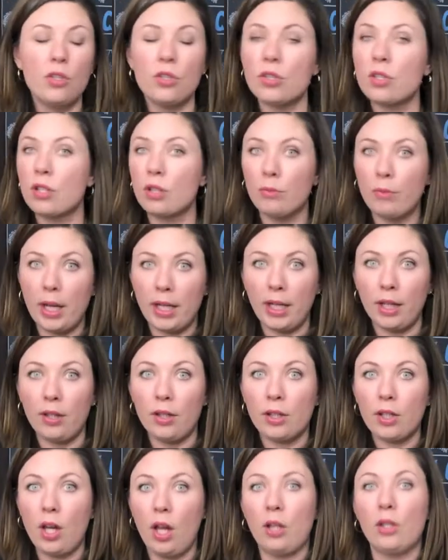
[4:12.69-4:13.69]
just their
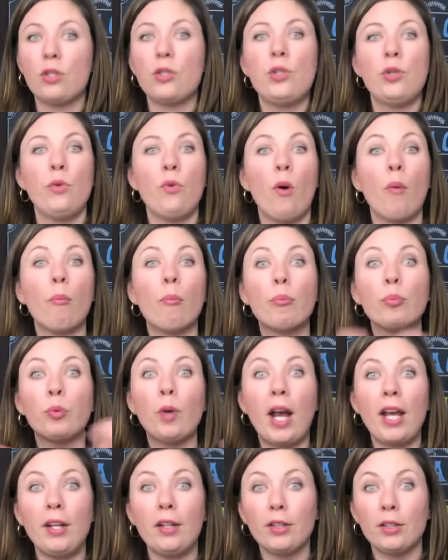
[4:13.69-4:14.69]
regular color to a
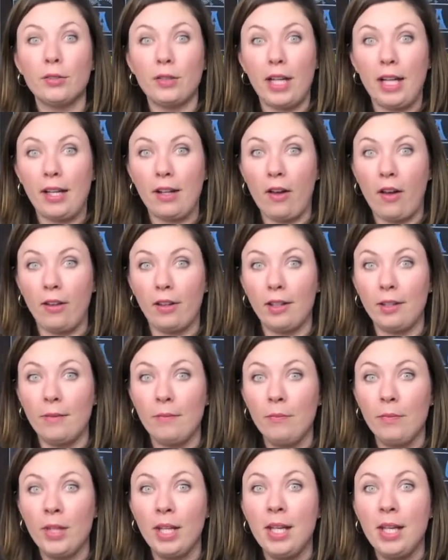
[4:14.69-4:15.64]
brighter green color.